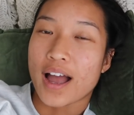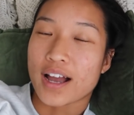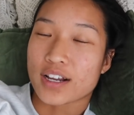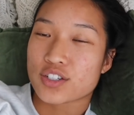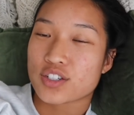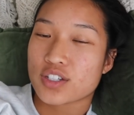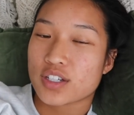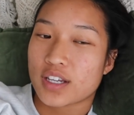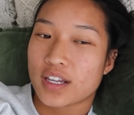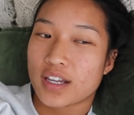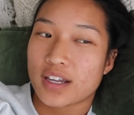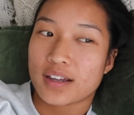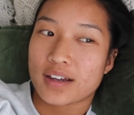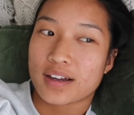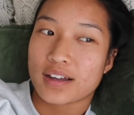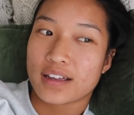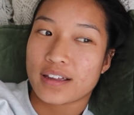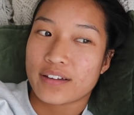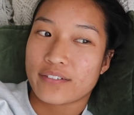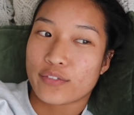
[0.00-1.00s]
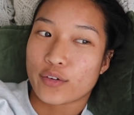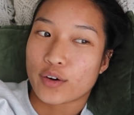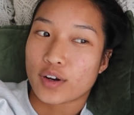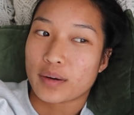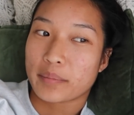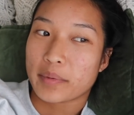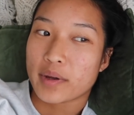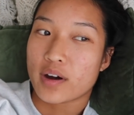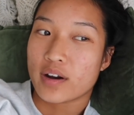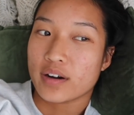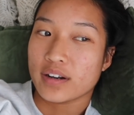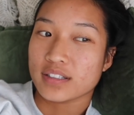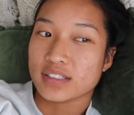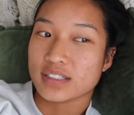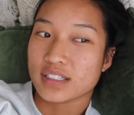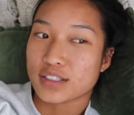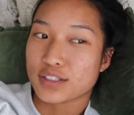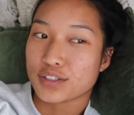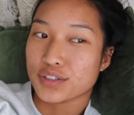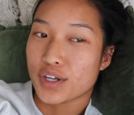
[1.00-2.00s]
Actually, if we're gonna be
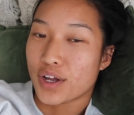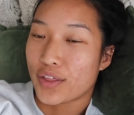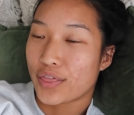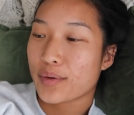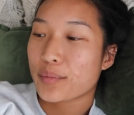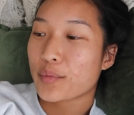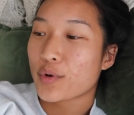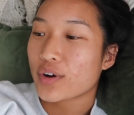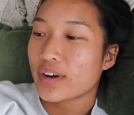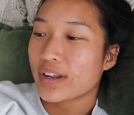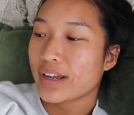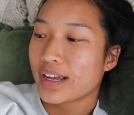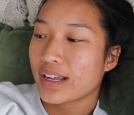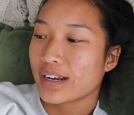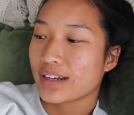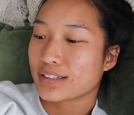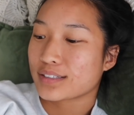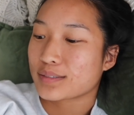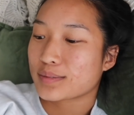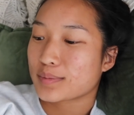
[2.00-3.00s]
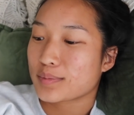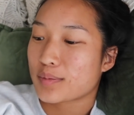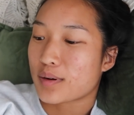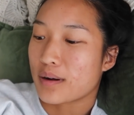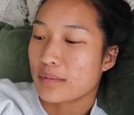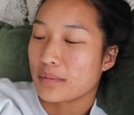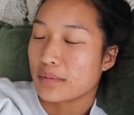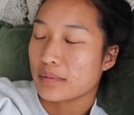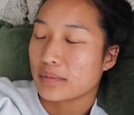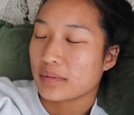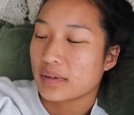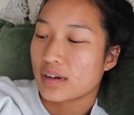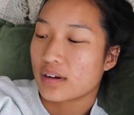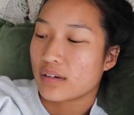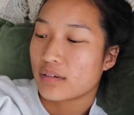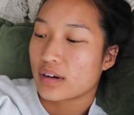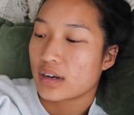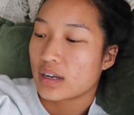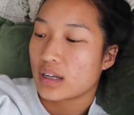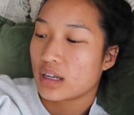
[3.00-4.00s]
honest, it's not the morning and it's probably
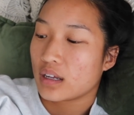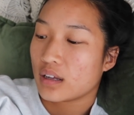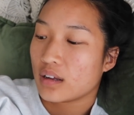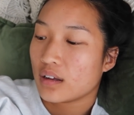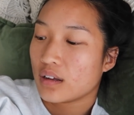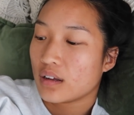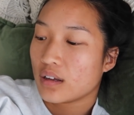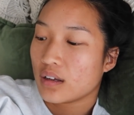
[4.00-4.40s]
already...